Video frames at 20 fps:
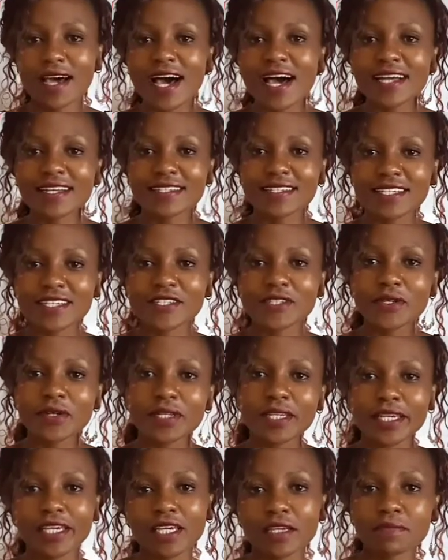and she
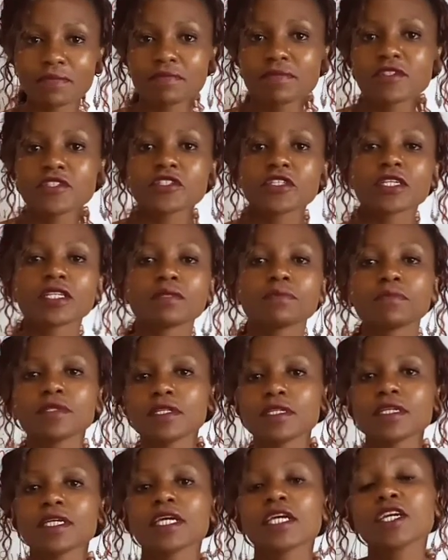told him she'll
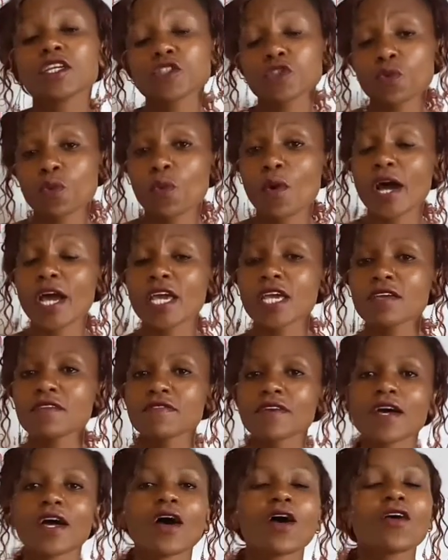be his wife
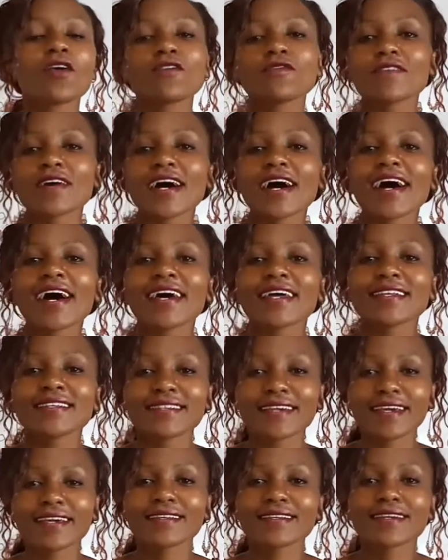over her
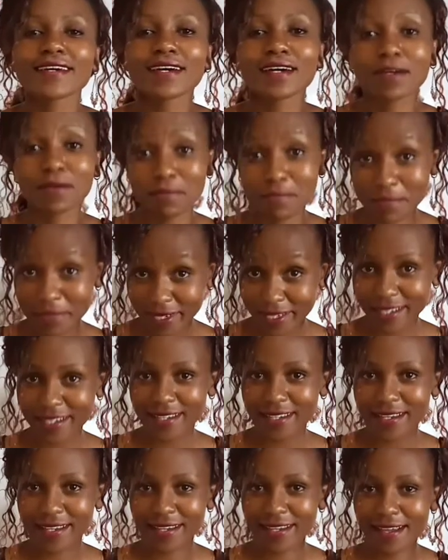dead
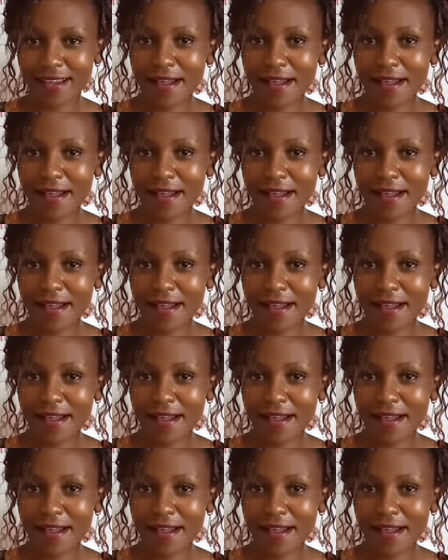body.